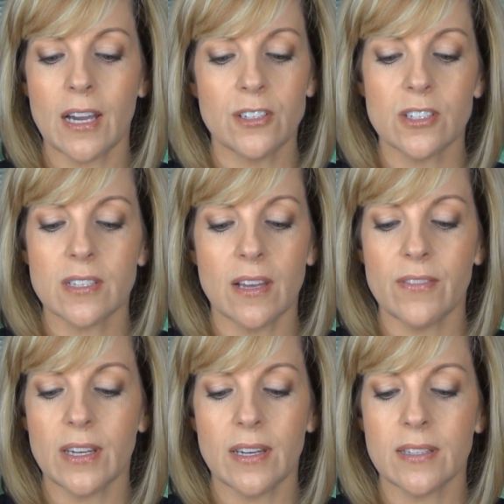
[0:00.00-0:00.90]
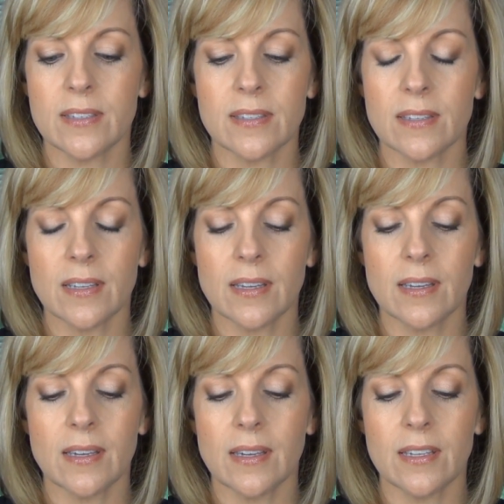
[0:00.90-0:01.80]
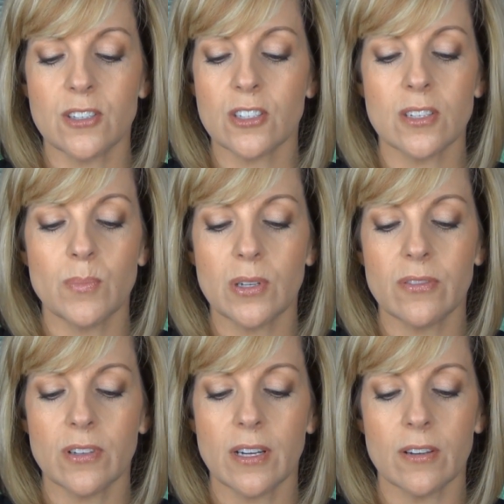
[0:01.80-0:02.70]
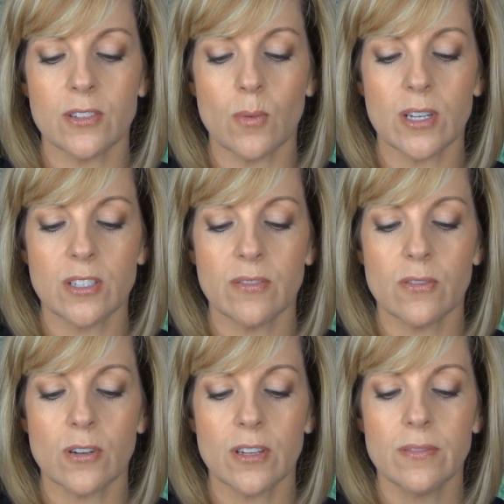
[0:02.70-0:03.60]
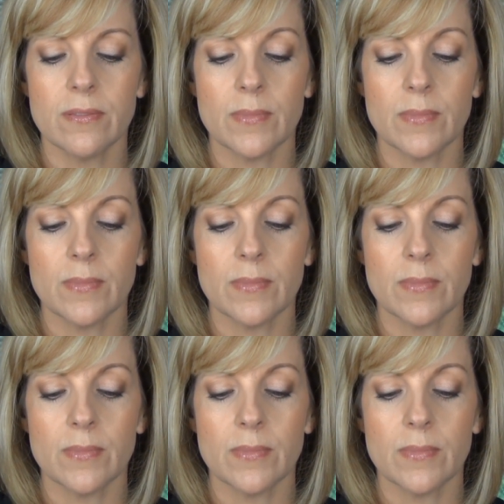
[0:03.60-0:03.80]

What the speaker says: I just love it. It's just a beautiful, here, I'll swatch it for you.